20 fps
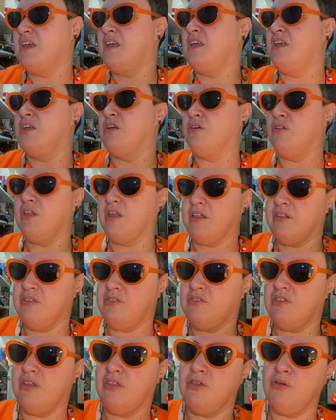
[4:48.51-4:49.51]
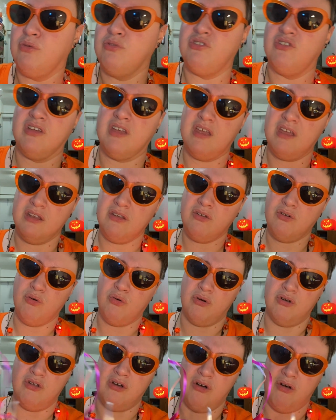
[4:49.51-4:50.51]
you know, like let's say there was a
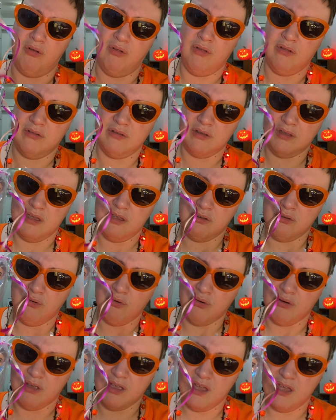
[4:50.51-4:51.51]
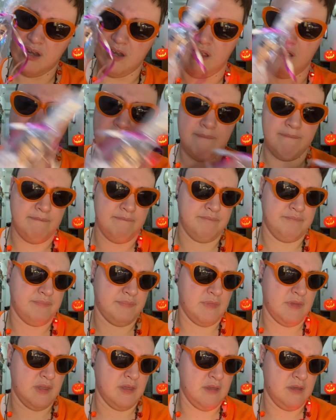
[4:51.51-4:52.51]
Kidcore doll, Kidcore Katie,
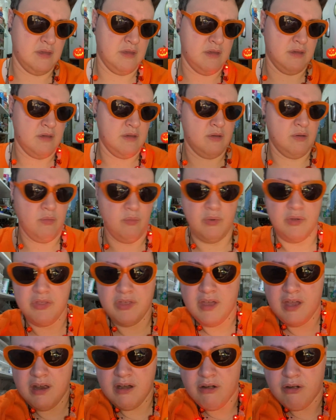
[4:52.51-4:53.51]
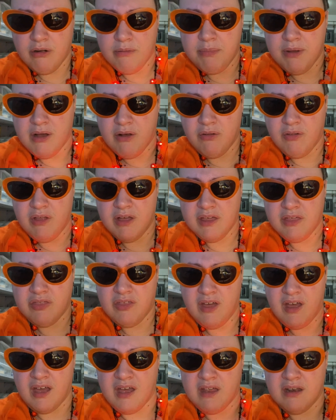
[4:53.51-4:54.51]
with hair about like
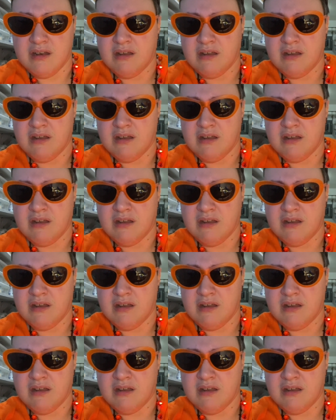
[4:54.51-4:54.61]
that.